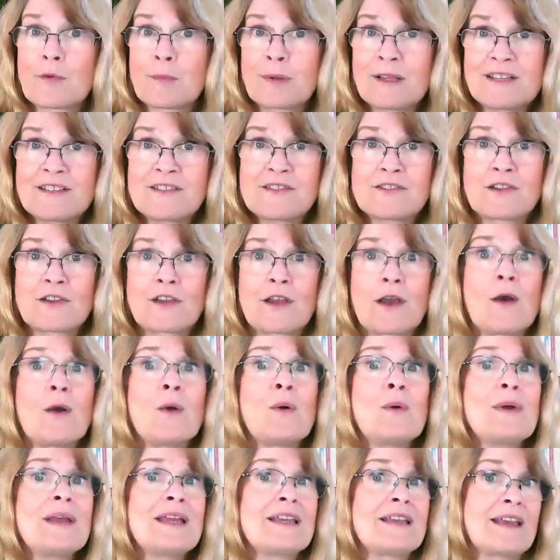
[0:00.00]
place to
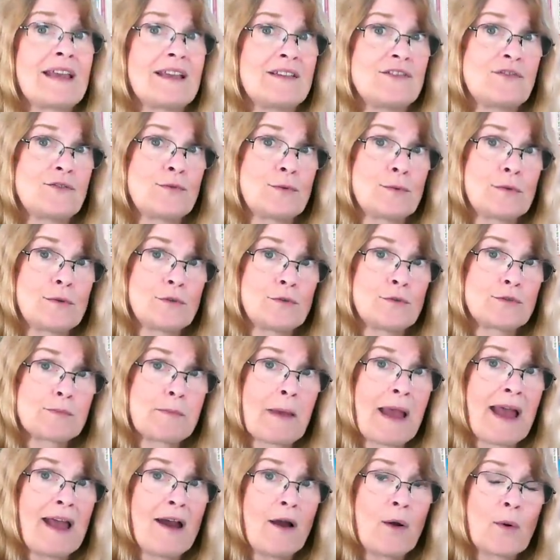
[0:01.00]
go in case you lose
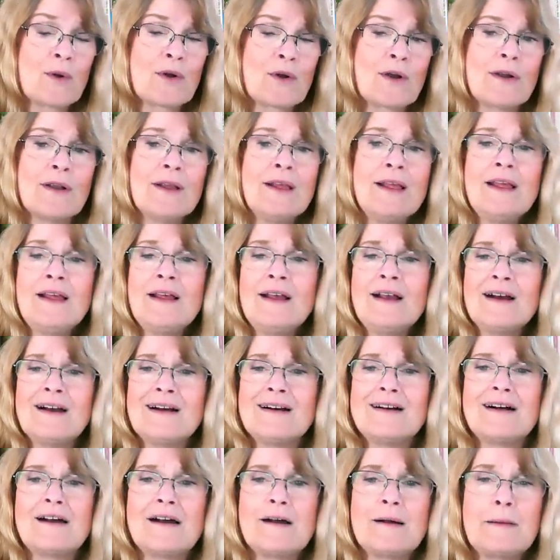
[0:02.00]
power.
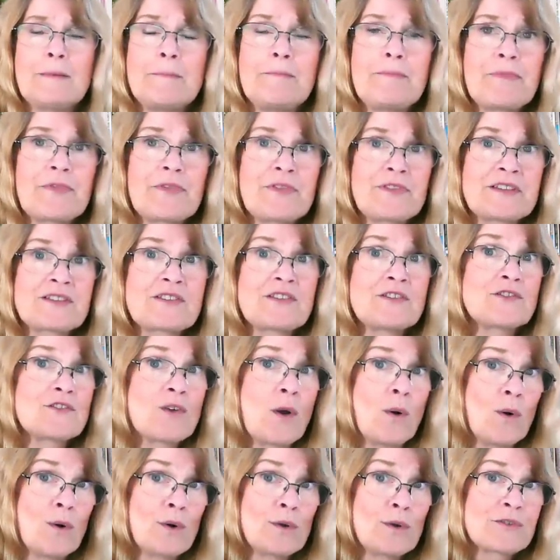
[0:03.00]
Um, this is
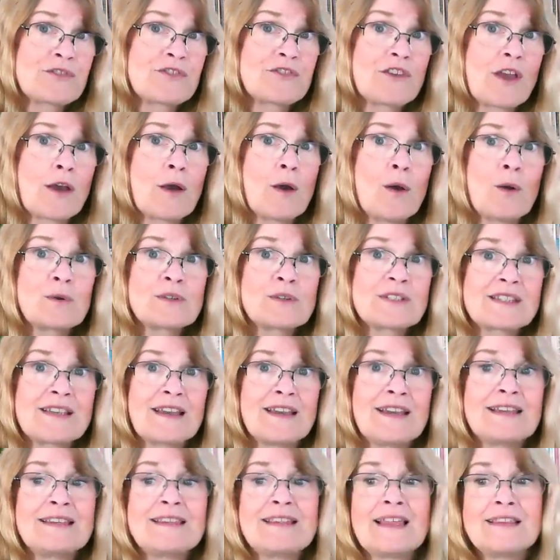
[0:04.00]
also
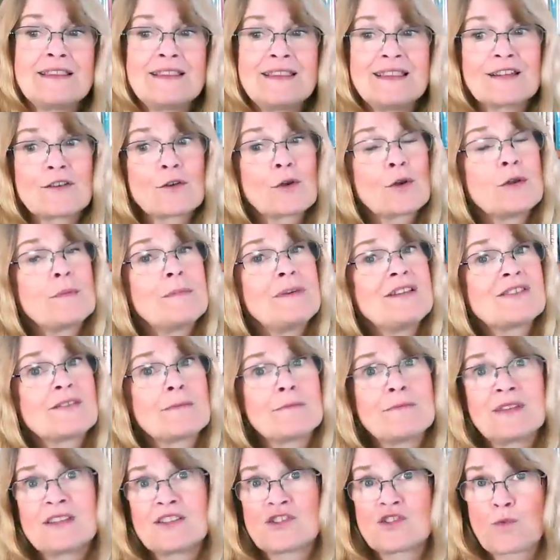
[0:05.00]
saying that there could be
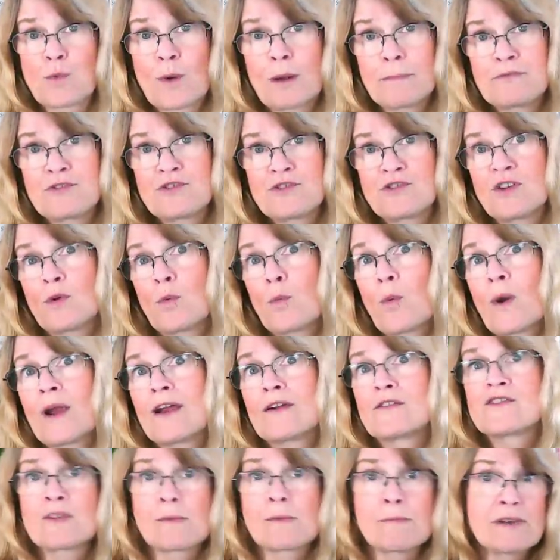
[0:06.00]
some disruption where
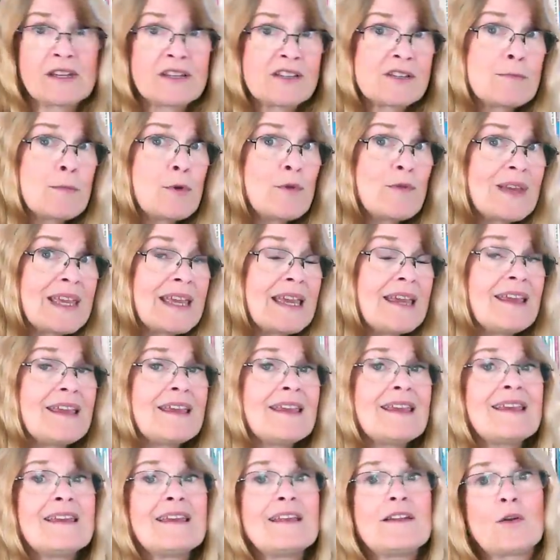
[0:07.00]
somebody's moving
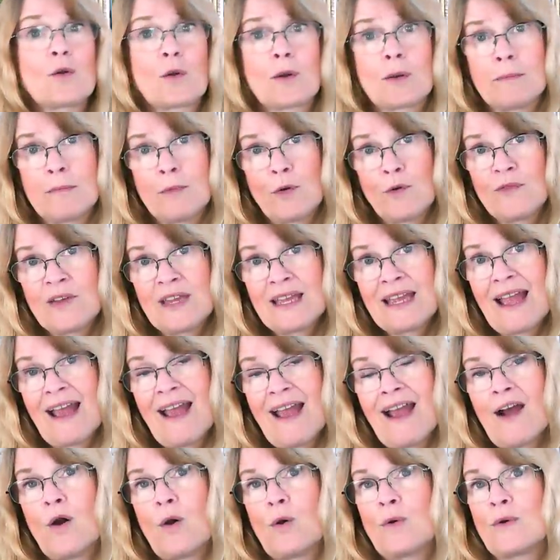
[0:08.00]
in or moving
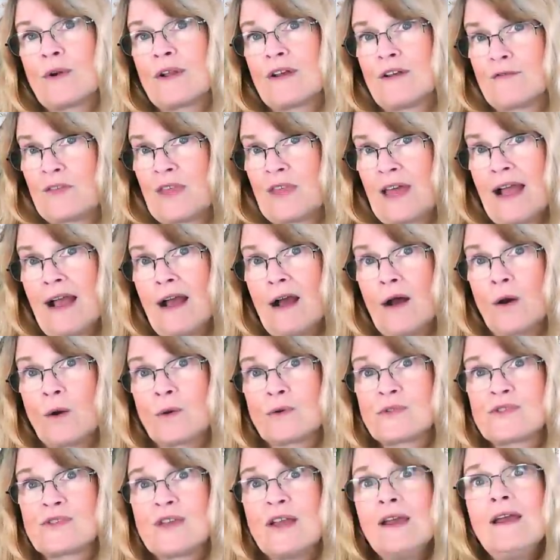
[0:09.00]
out of the
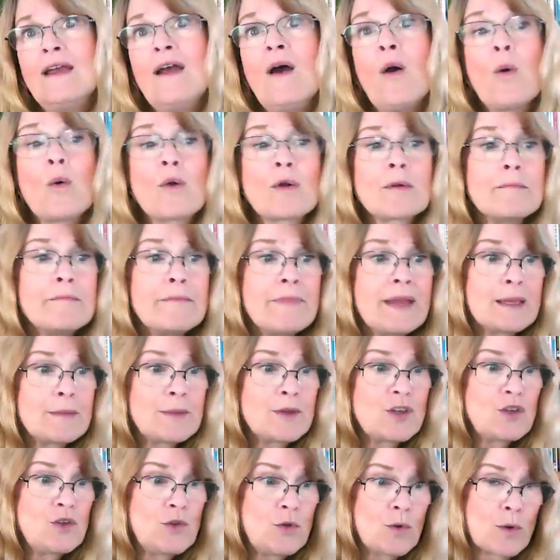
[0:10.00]
house, or maybe
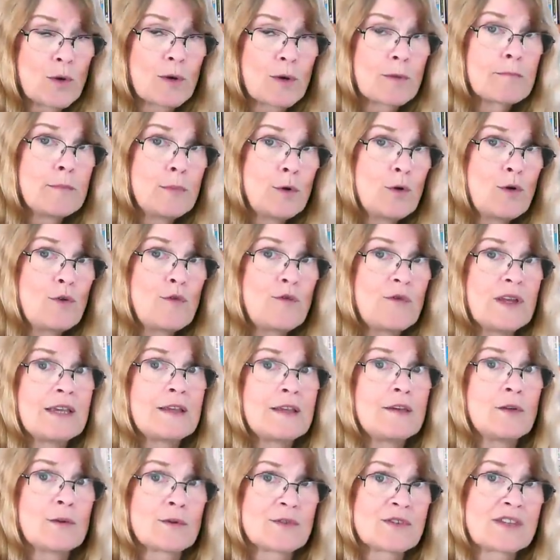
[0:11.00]
you're
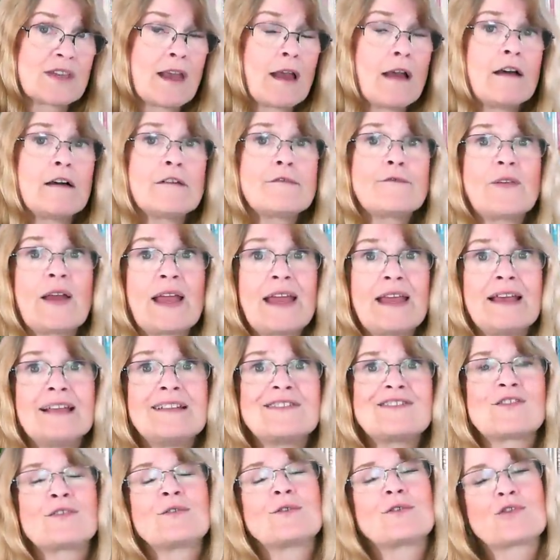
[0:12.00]
moving yourself,
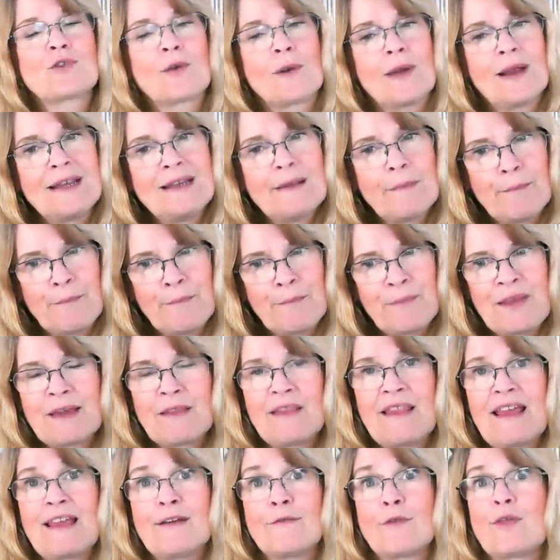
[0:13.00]
and so you're trying to
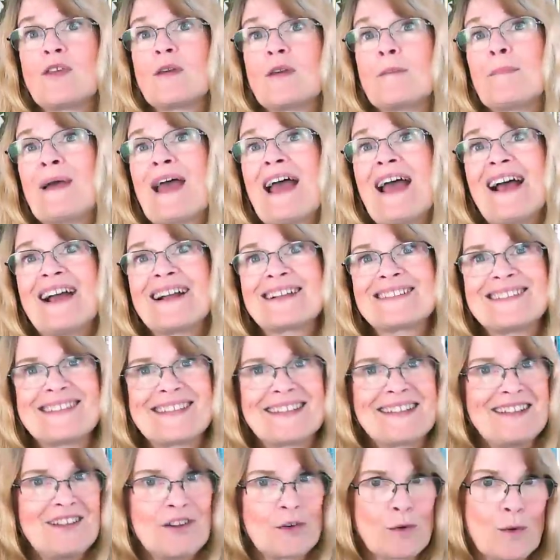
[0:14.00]
get everything packed
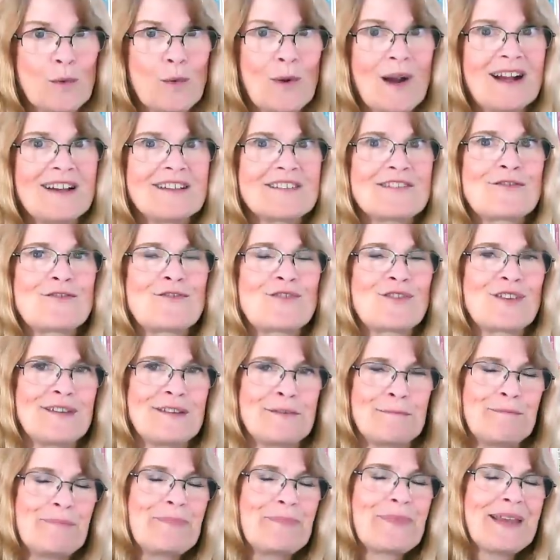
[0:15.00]
and you're rushed,
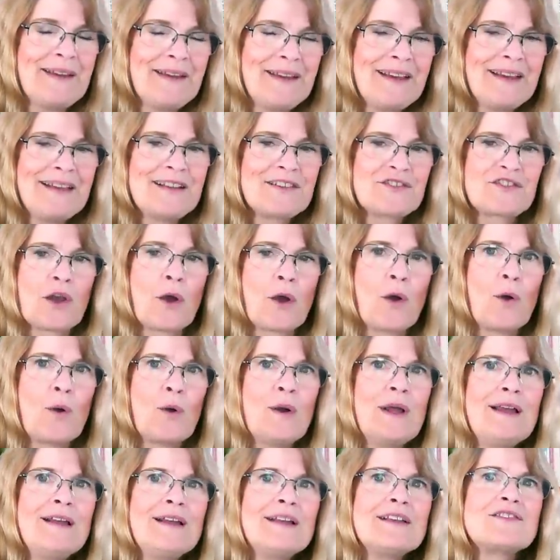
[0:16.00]
and so
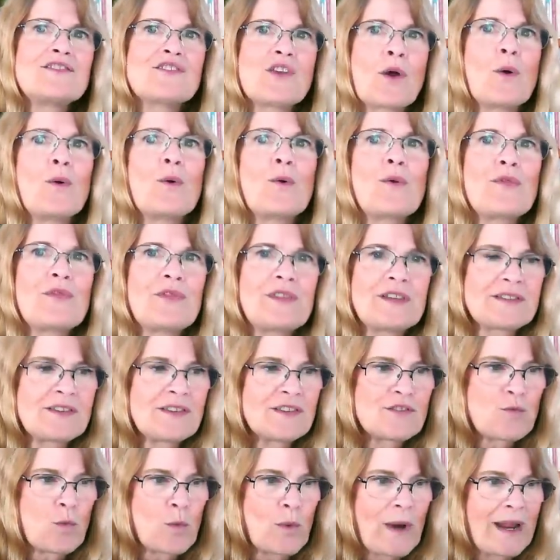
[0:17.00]
so this
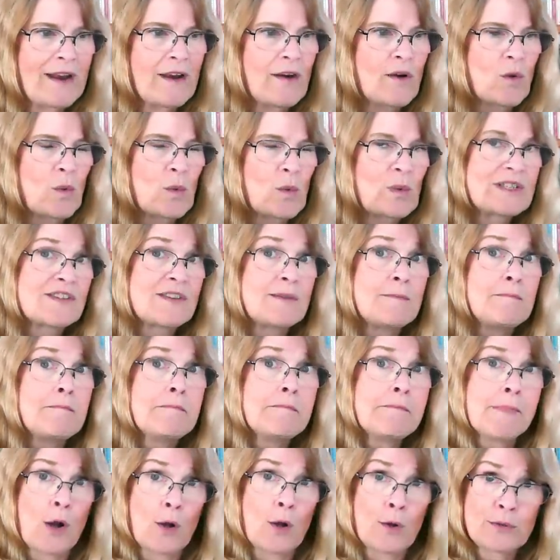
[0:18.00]
is where we see
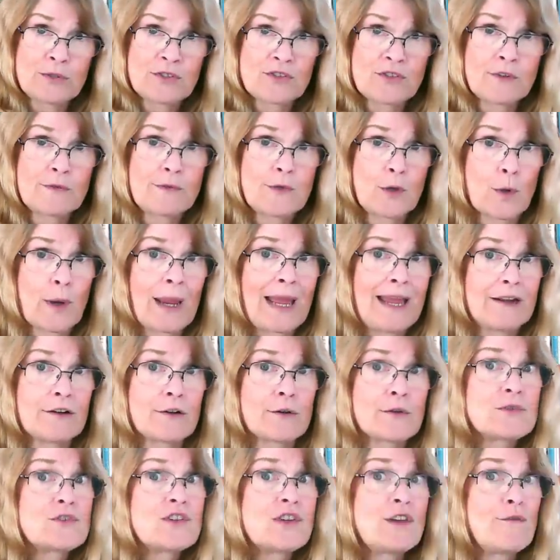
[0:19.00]
most of your
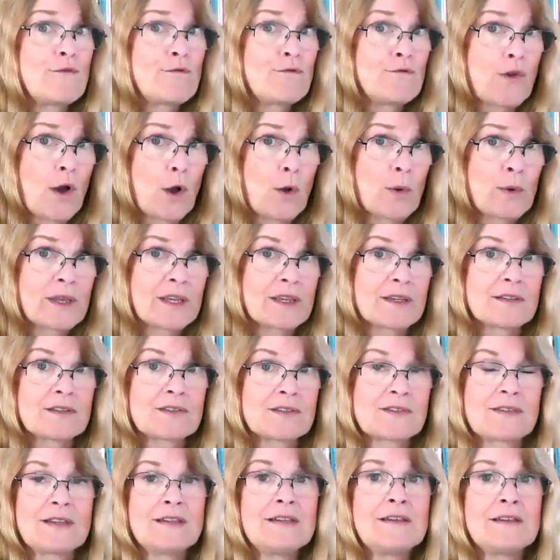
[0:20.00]
energy
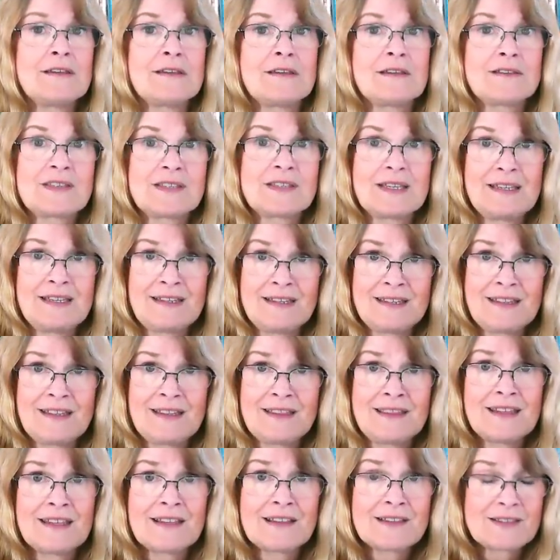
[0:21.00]
focused is
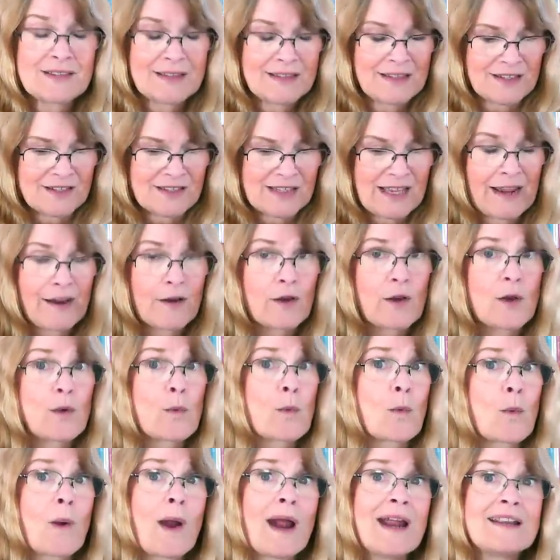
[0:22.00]
in this this area
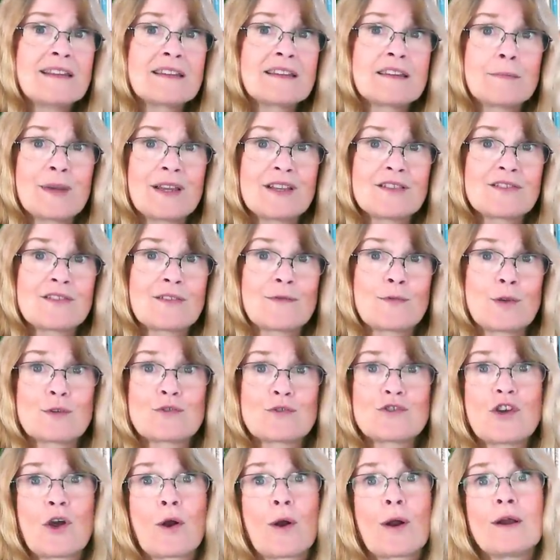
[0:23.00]
right at the base of your
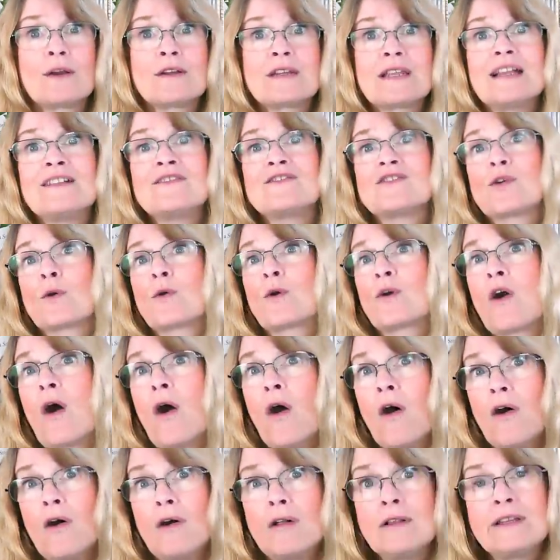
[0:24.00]
chart, and so
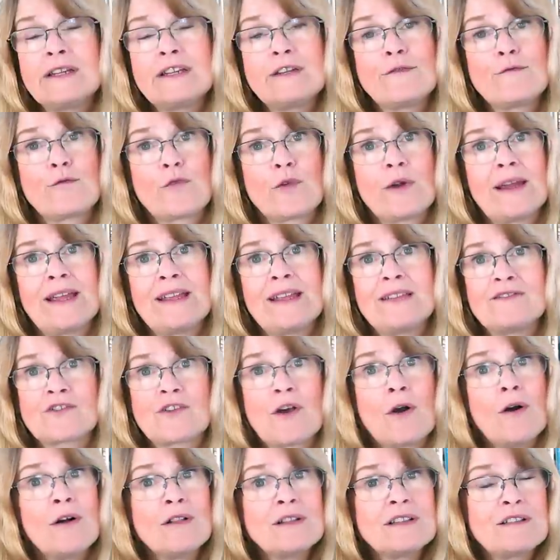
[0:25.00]
call in friends,
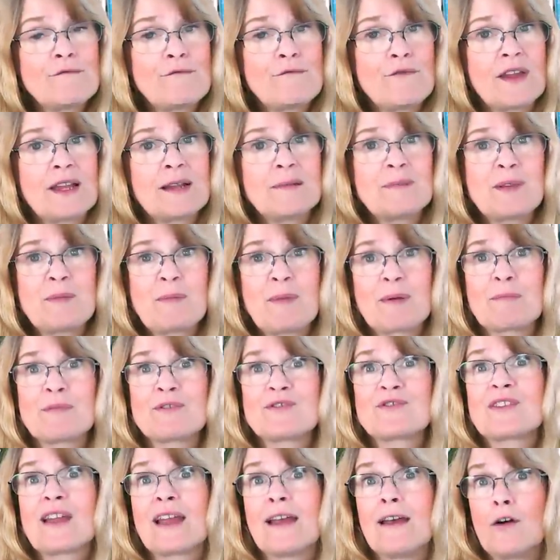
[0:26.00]
call in family
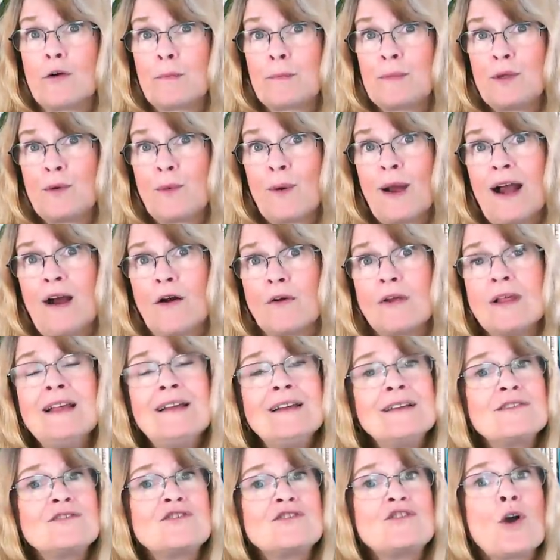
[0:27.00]
members to help you out,
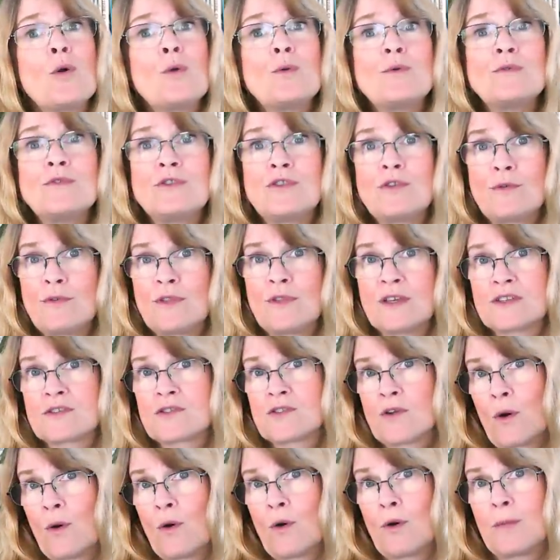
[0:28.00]
don't do this
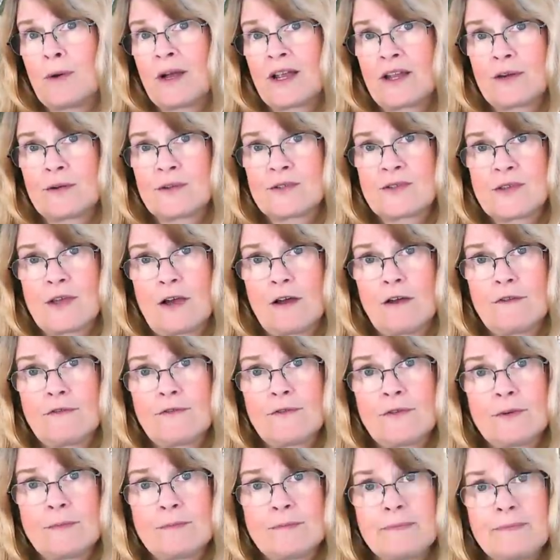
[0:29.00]
all by yourself.